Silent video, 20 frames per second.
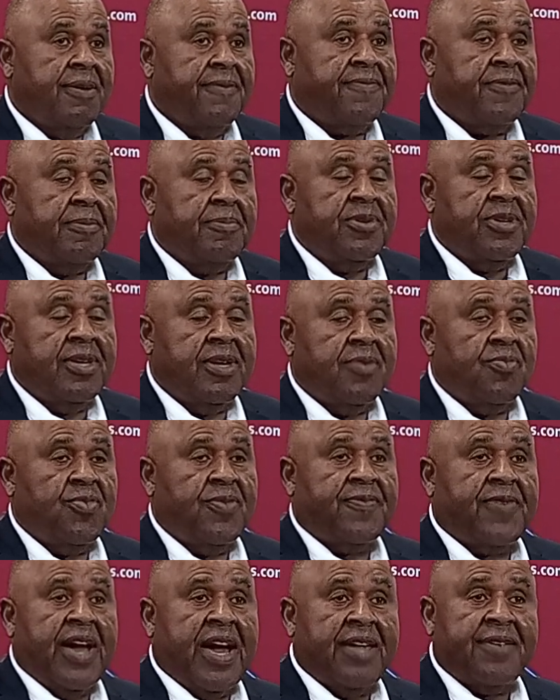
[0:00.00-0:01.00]
from here.
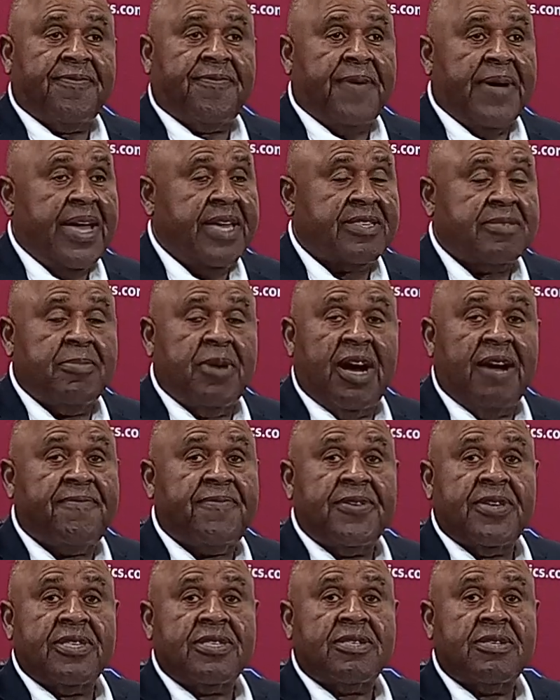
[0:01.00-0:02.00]
We've got to find some
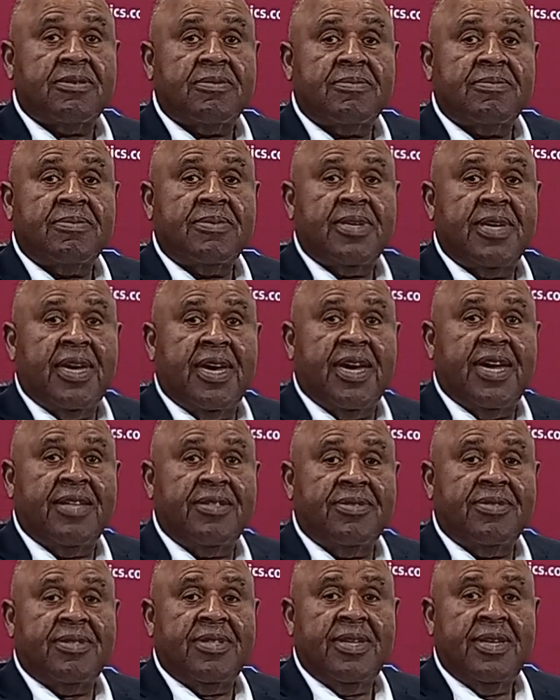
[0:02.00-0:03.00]
offense.
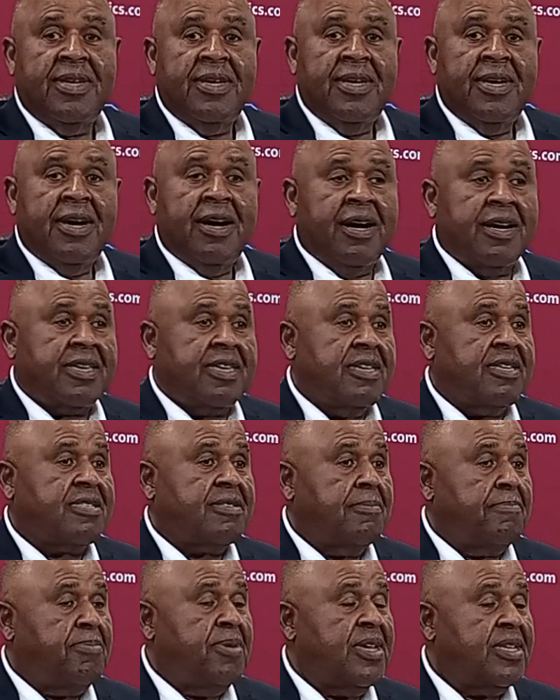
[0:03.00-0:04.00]
And against
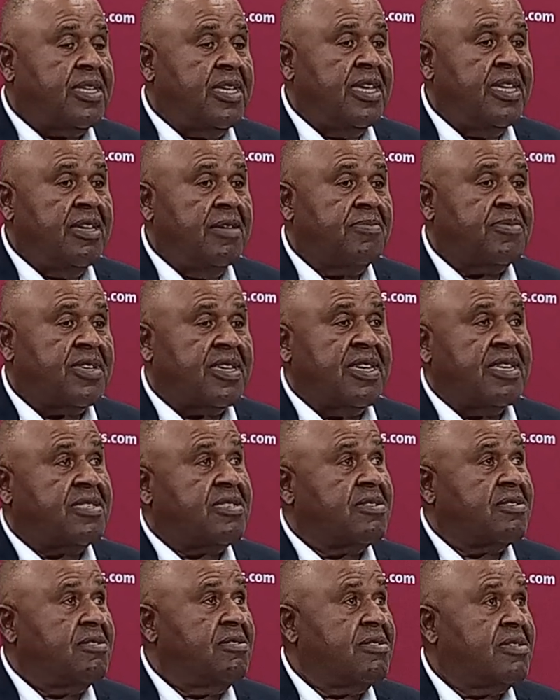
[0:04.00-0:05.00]
the big teams, against
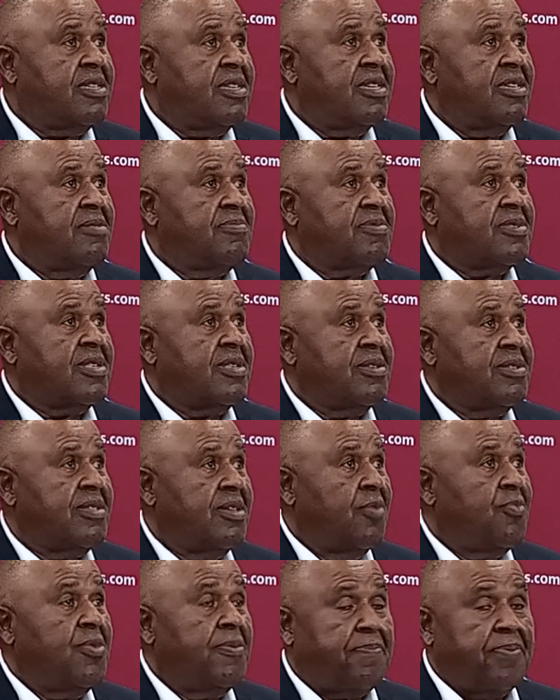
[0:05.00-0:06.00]
the good teams
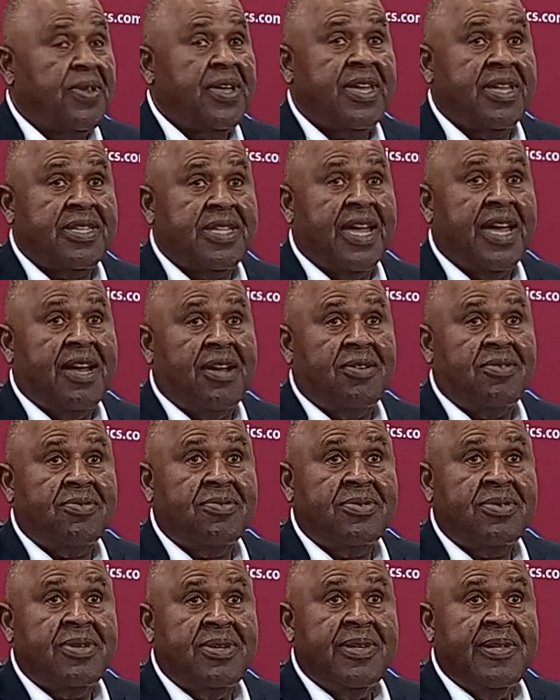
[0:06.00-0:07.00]
that we're playing now,
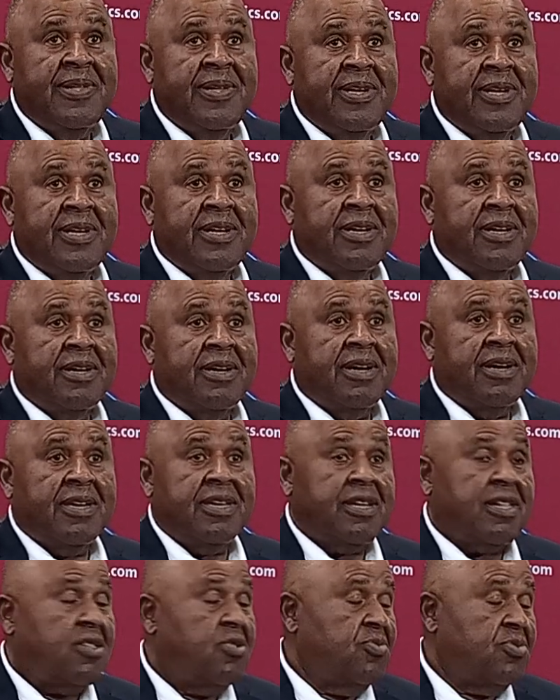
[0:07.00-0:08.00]

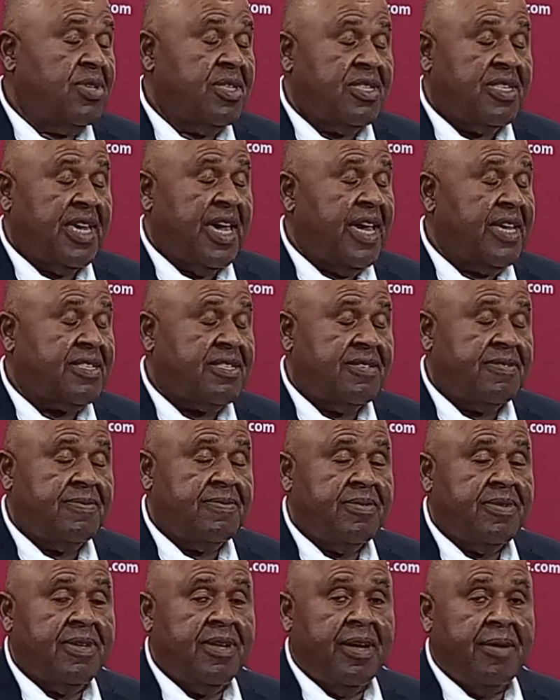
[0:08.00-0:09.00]
including Jackson.
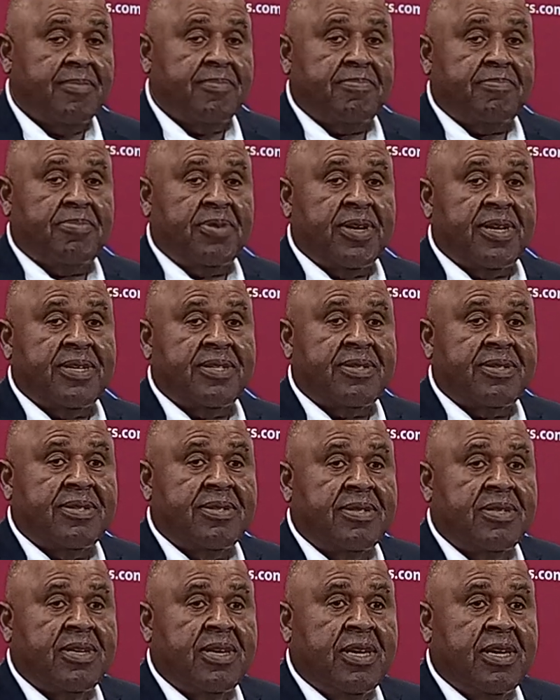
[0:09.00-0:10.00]
But
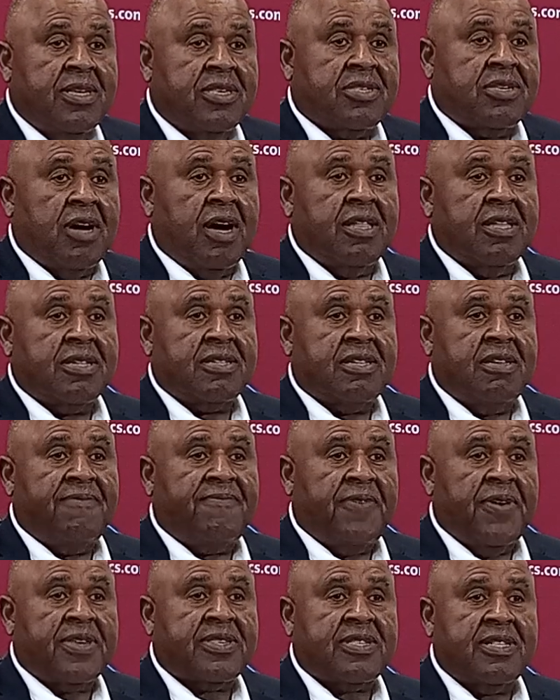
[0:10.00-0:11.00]
Charlotte
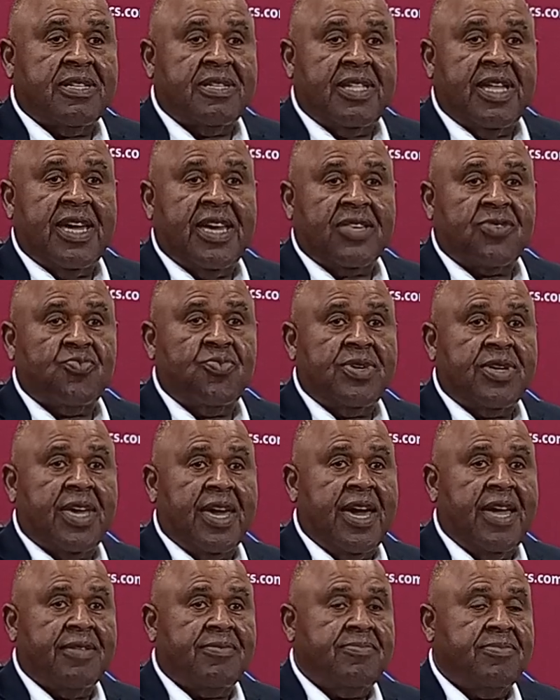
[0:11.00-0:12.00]
defensively last week
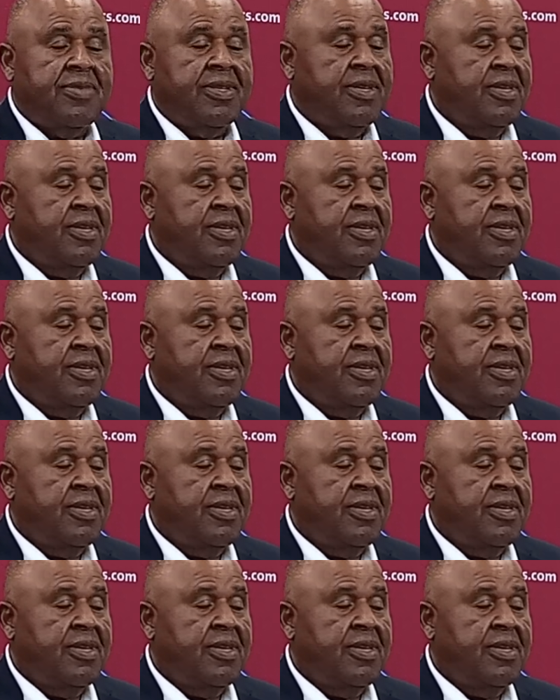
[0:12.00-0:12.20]
had